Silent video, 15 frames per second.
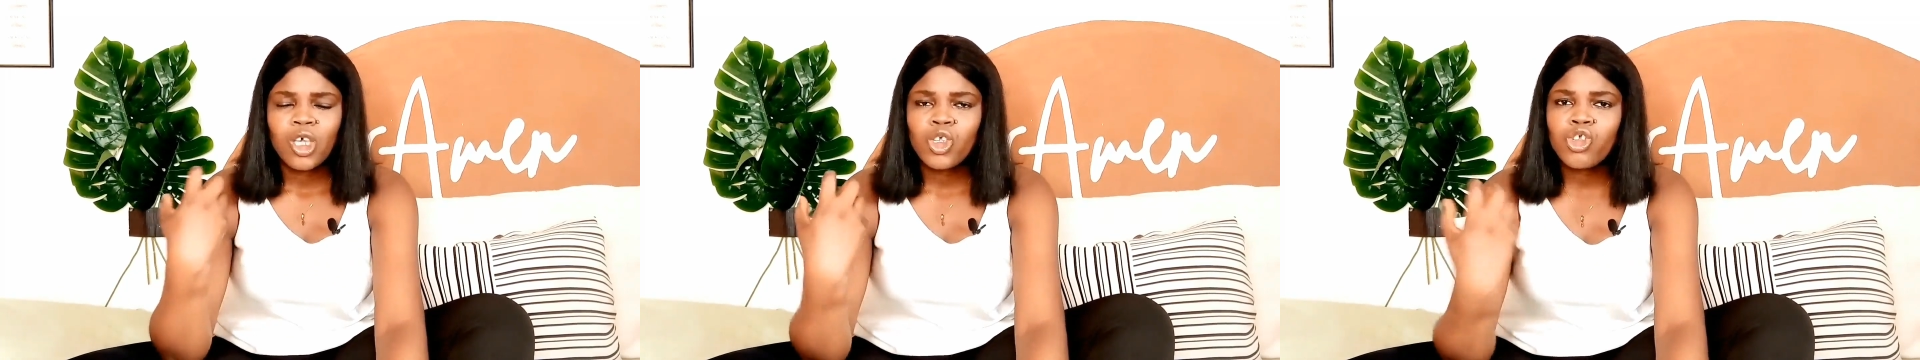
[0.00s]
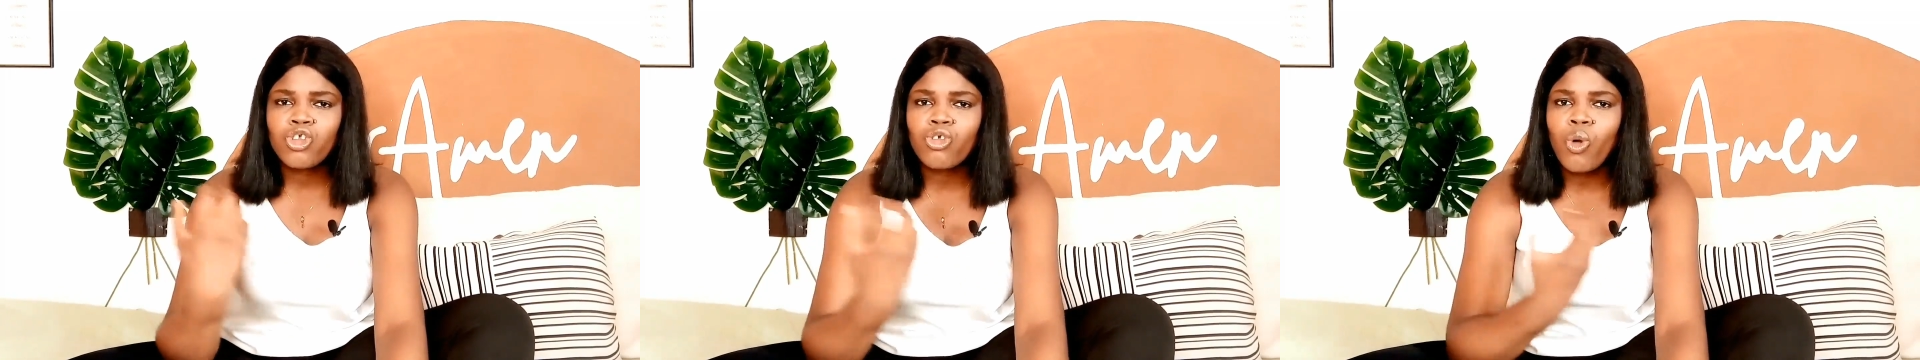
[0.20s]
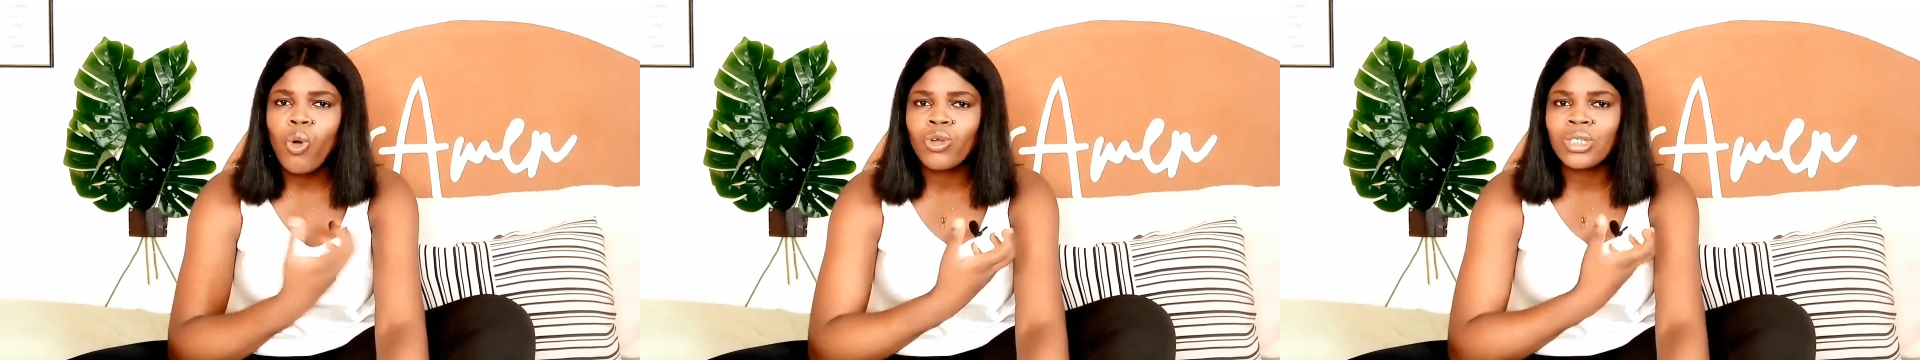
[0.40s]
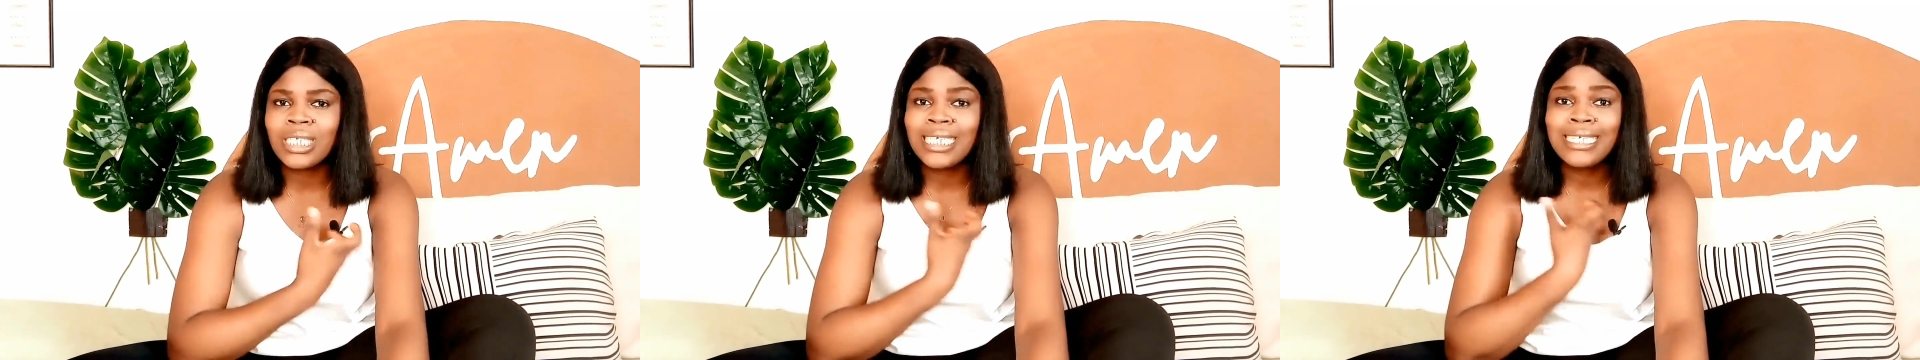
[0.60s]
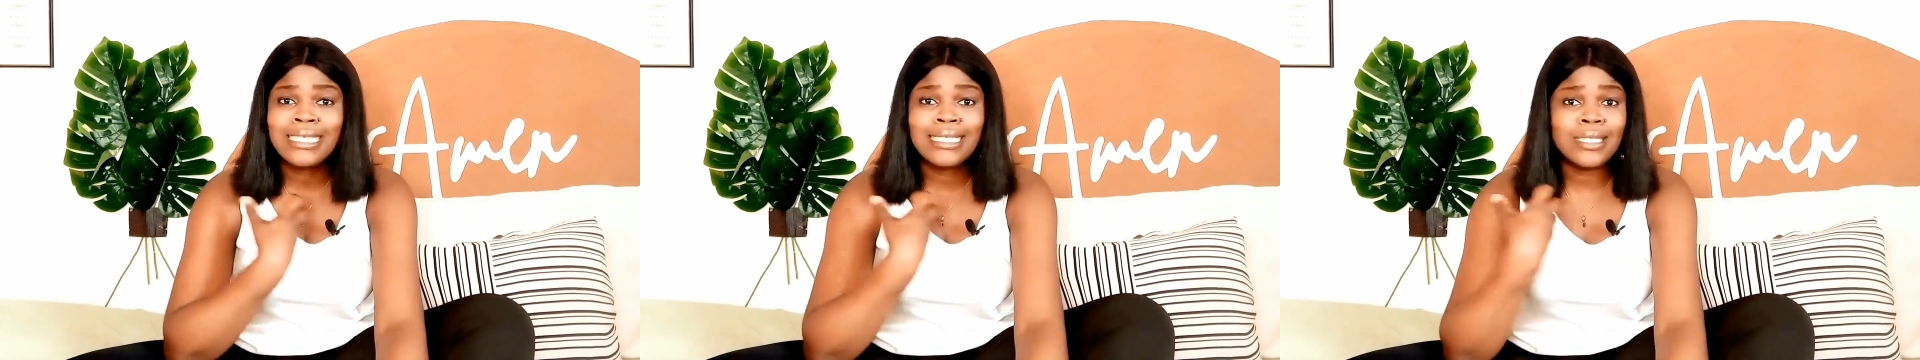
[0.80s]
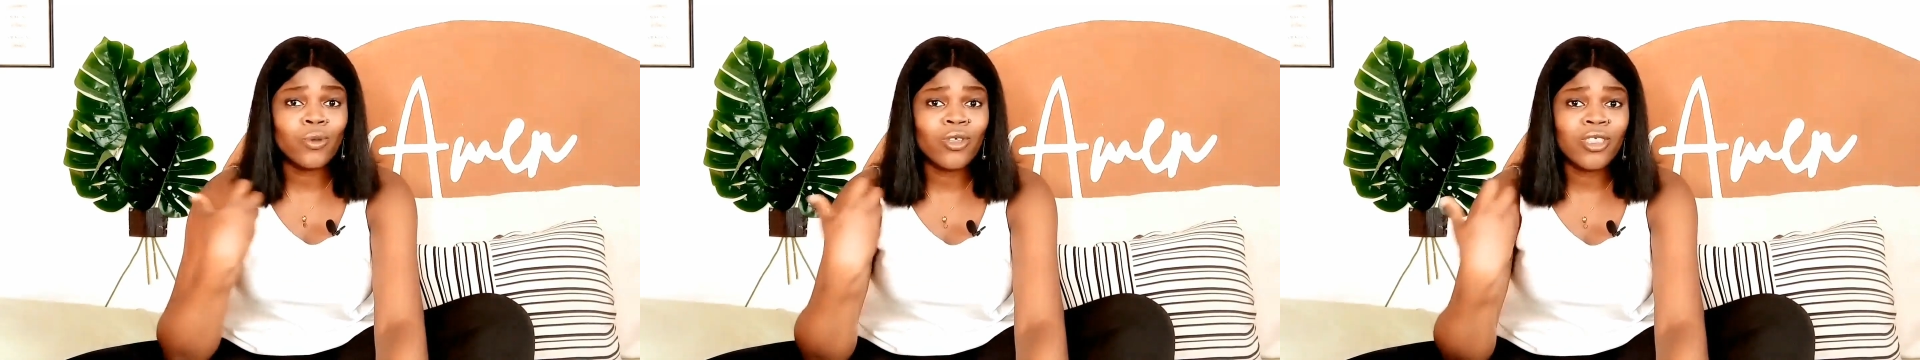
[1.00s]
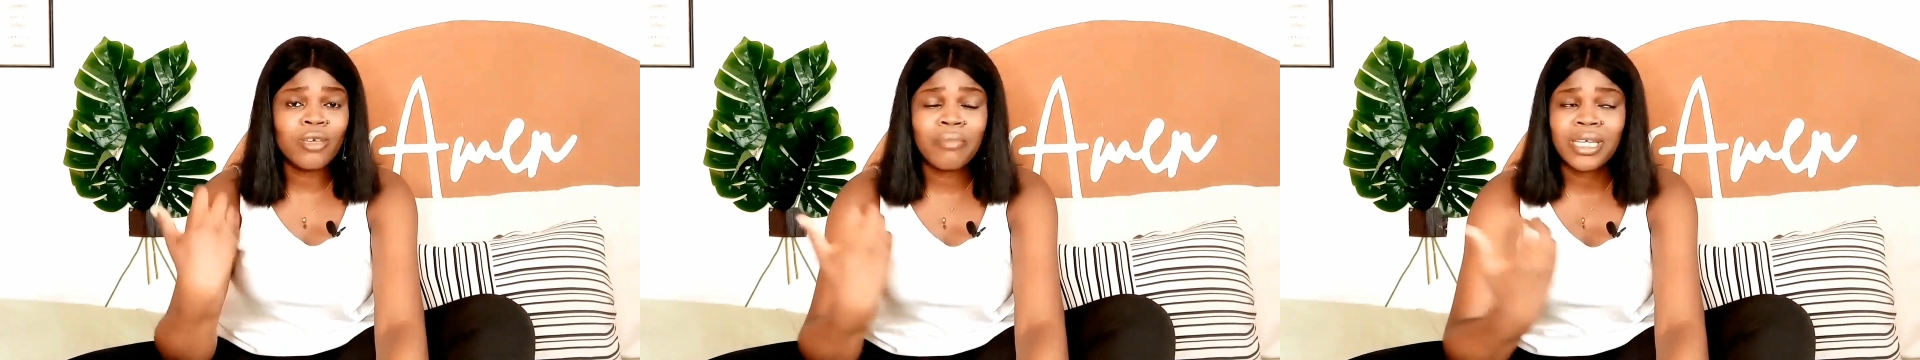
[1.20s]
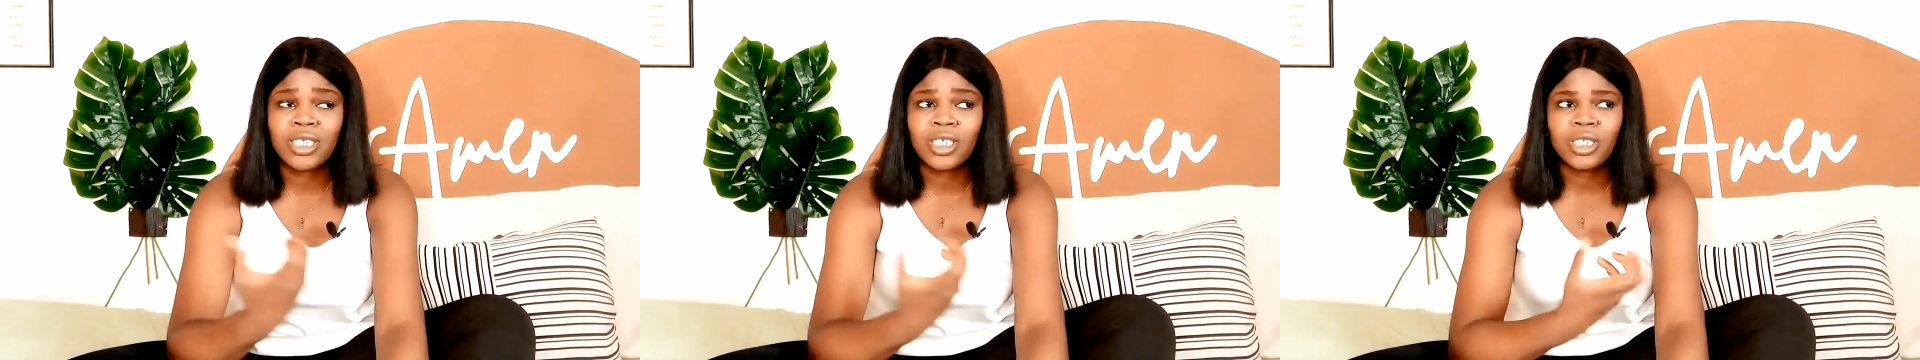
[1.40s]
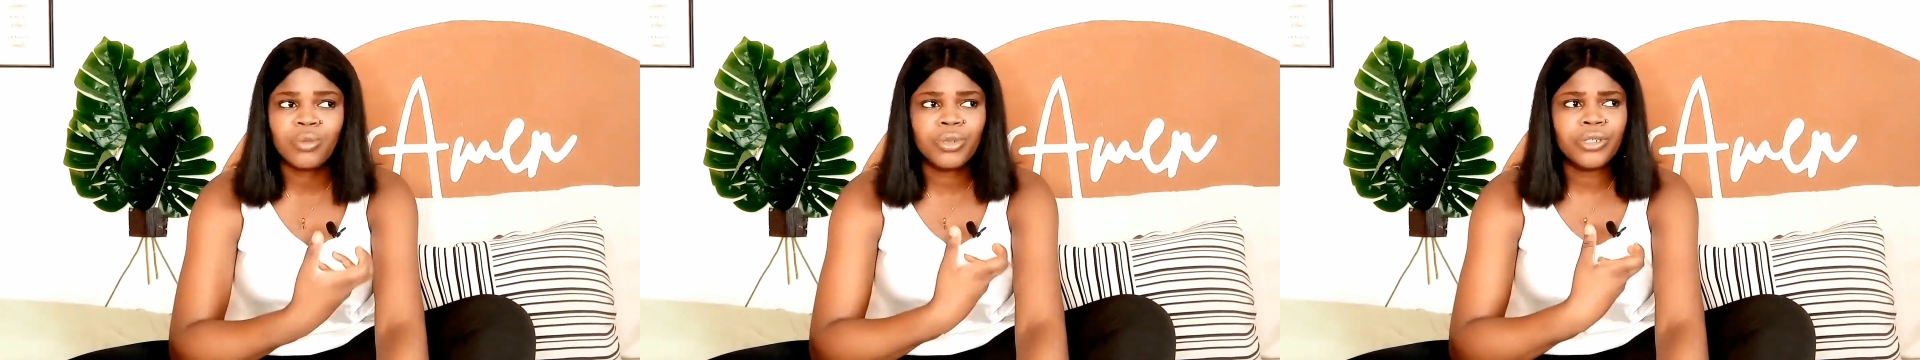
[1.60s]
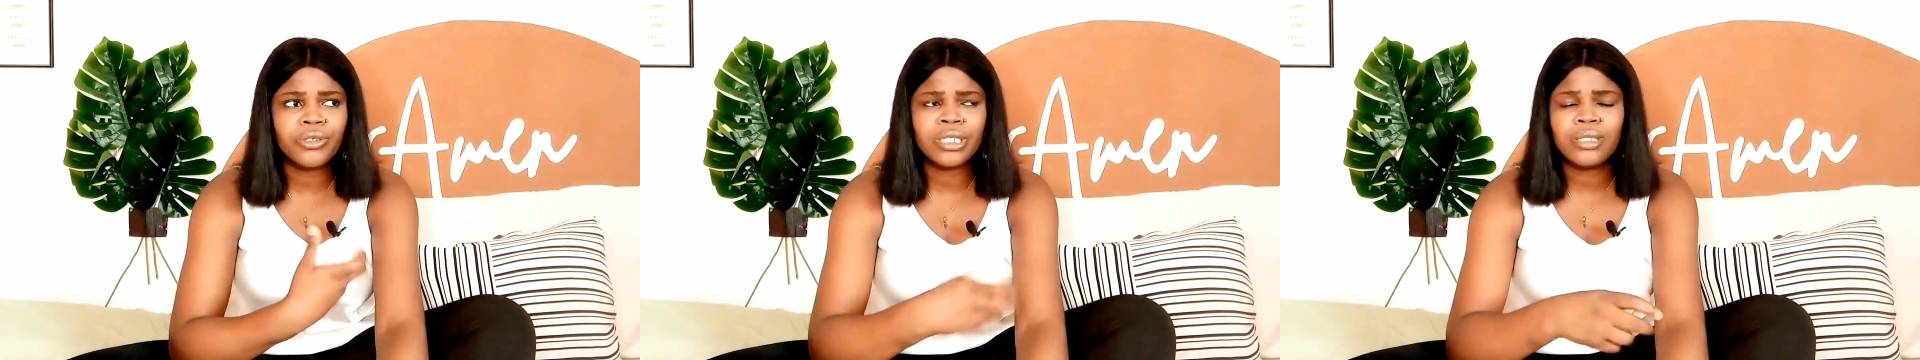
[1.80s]
so uneasy within my
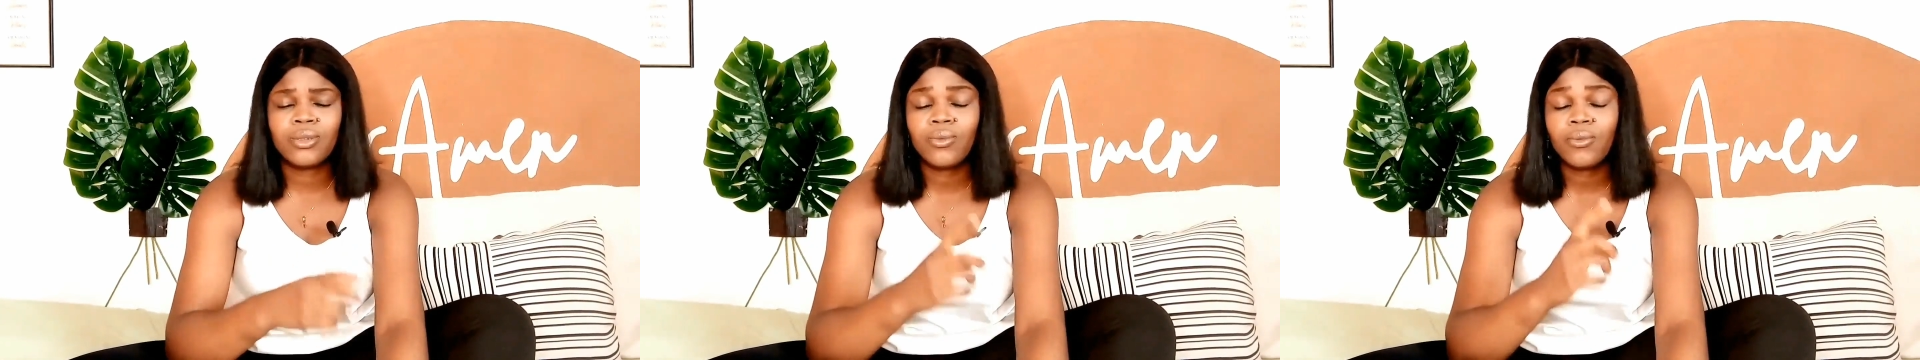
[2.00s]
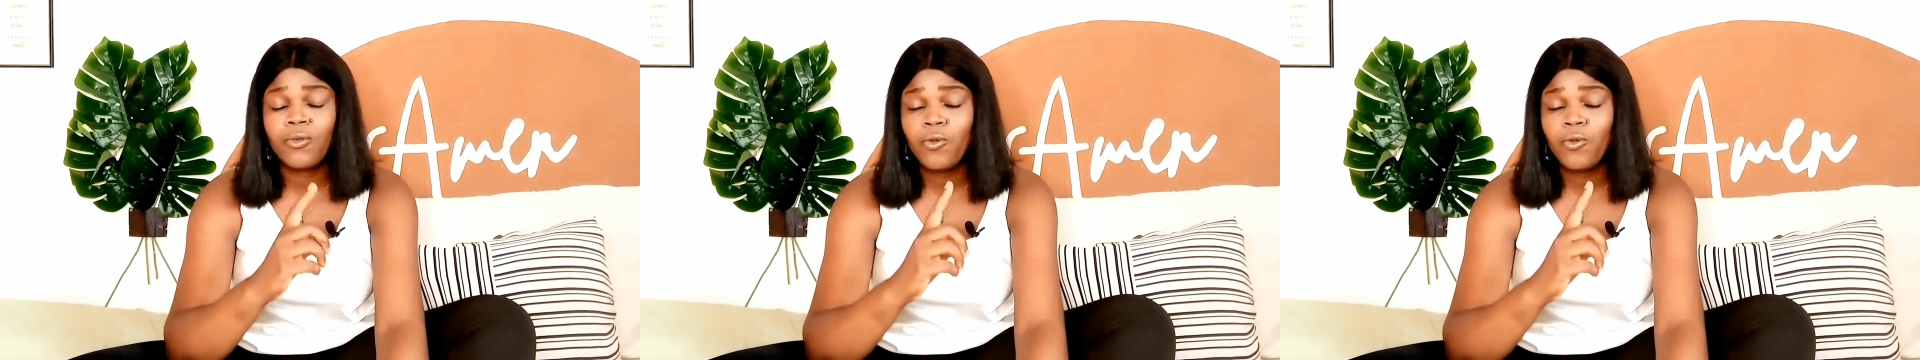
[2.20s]
spirit,